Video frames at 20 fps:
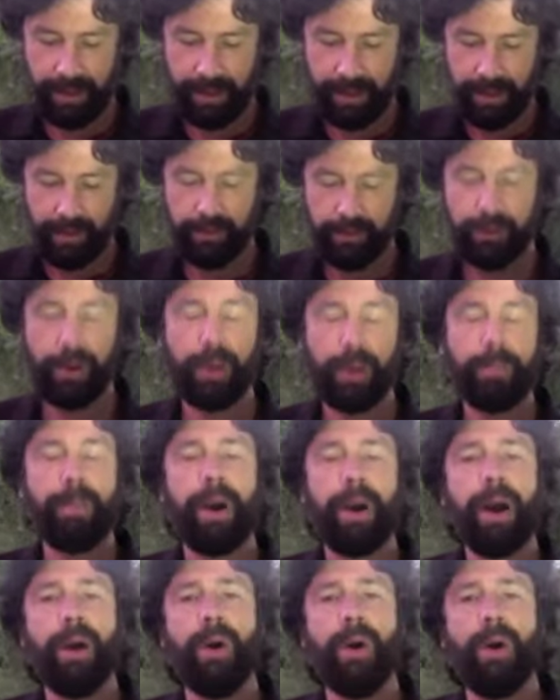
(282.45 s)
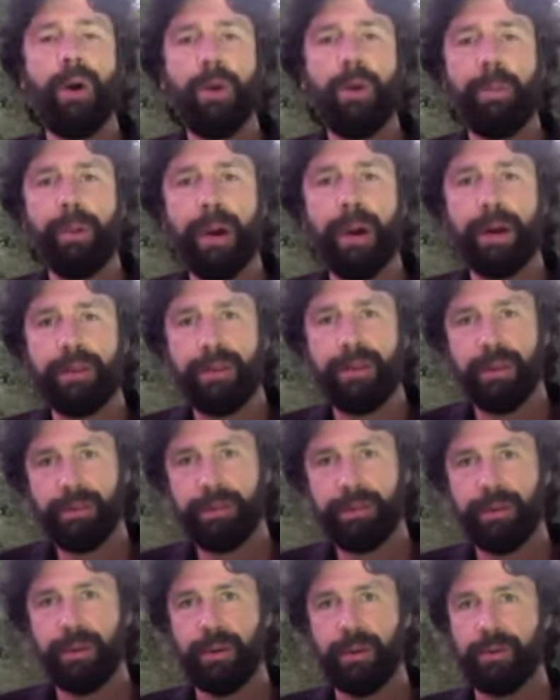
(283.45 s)
sought by all
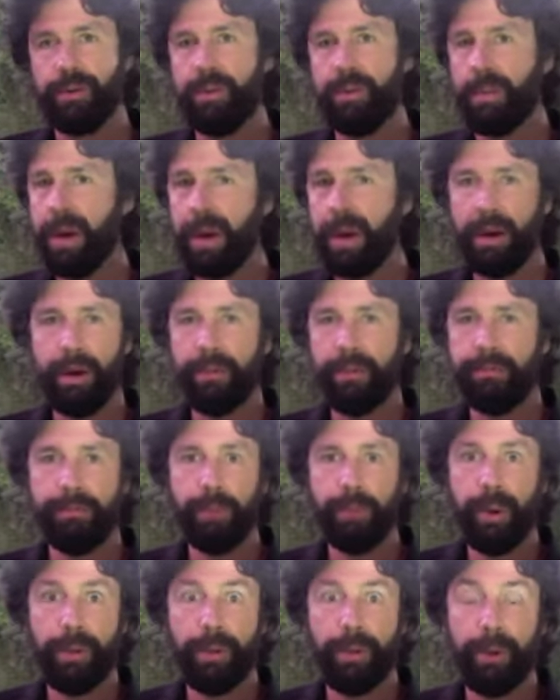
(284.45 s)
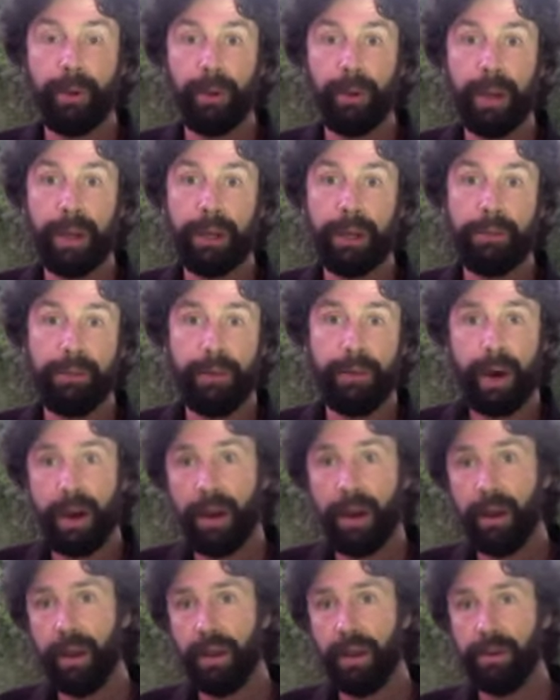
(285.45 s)
practitioners, no matter what their rank and
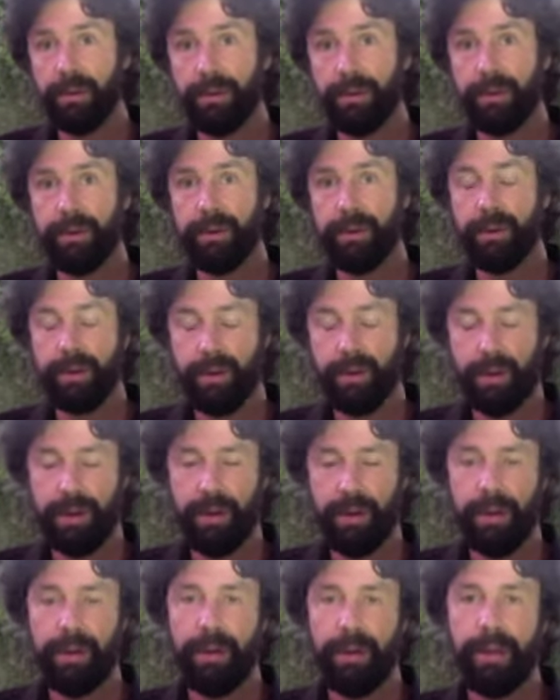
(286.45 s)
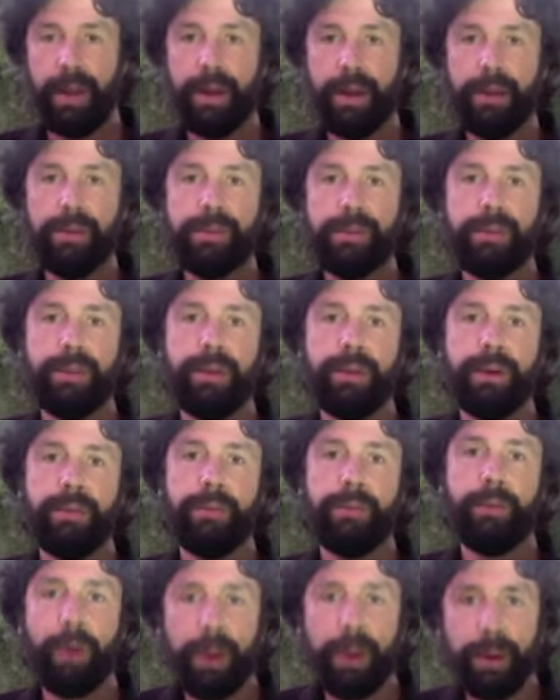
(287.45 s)
file is. And that is
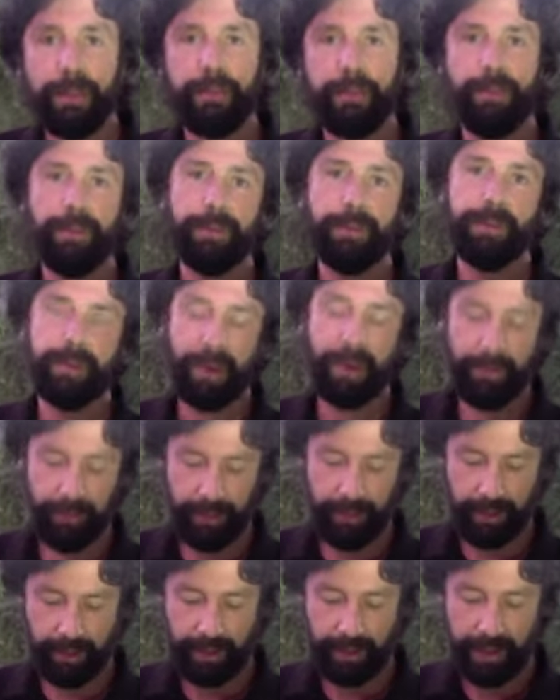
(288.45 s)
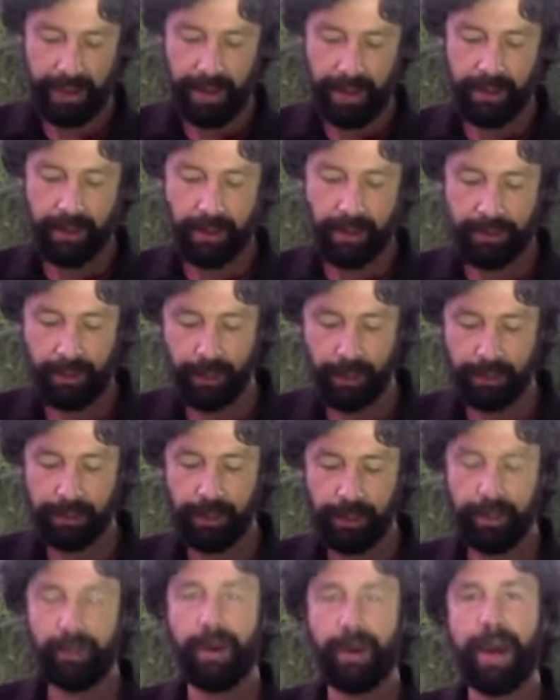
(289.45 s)
freedom from suffering, the
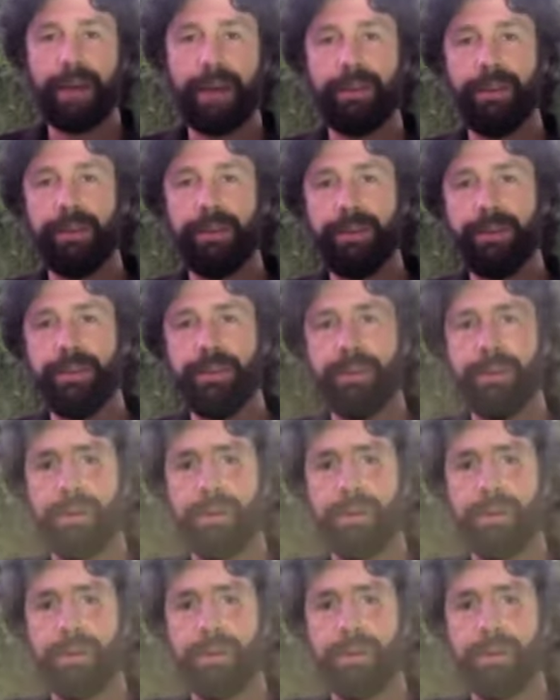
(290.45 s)
devotional practice